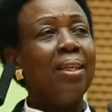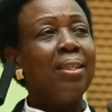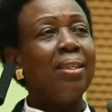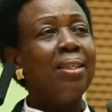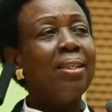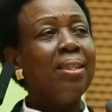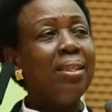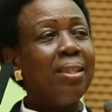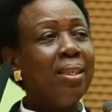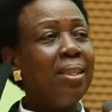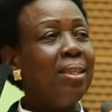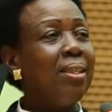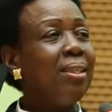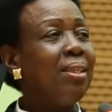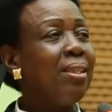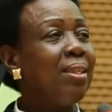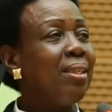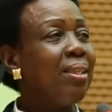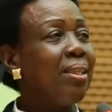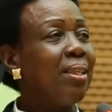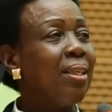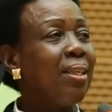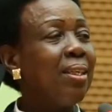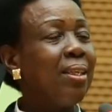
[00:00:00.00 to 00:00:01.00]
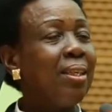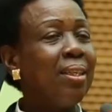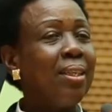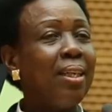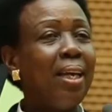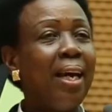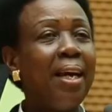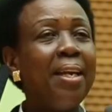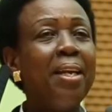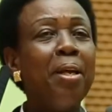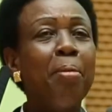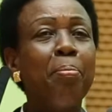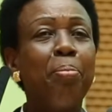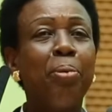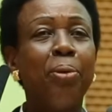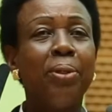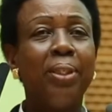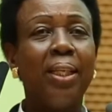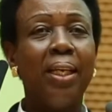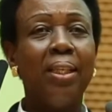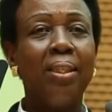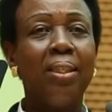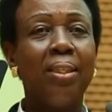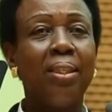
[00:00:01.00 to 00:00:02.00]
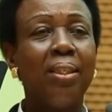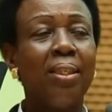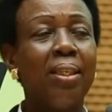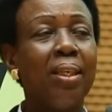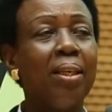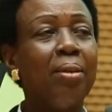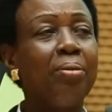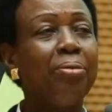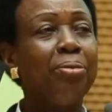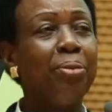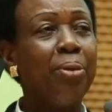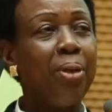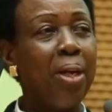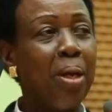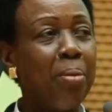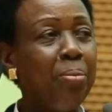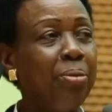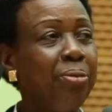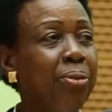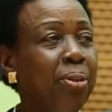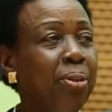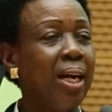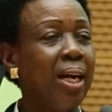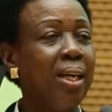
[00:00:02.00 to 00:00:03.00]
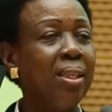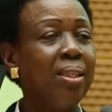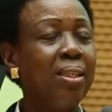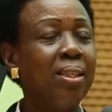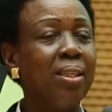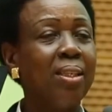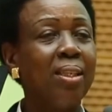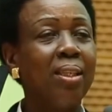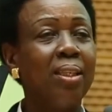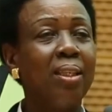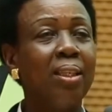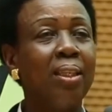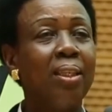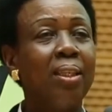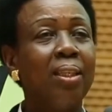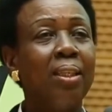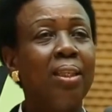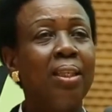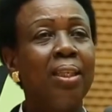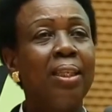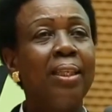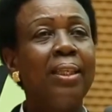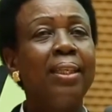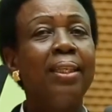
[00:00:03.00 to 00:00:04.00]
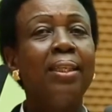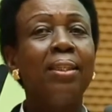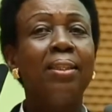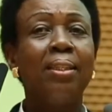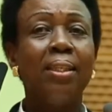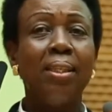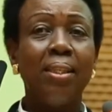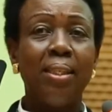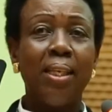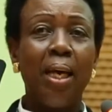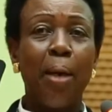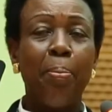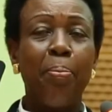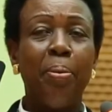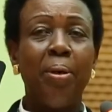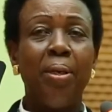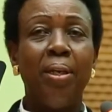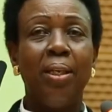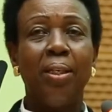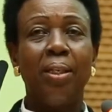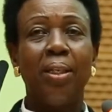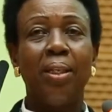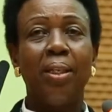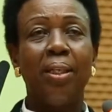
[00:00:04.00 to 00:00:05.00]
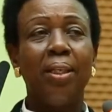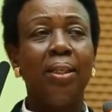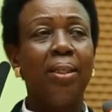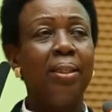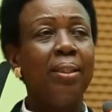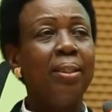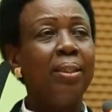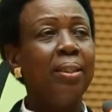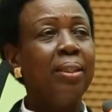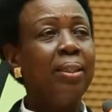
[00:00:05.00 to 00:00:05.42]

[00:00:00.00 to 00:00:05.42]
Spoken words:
this is an important forum us. It is happening,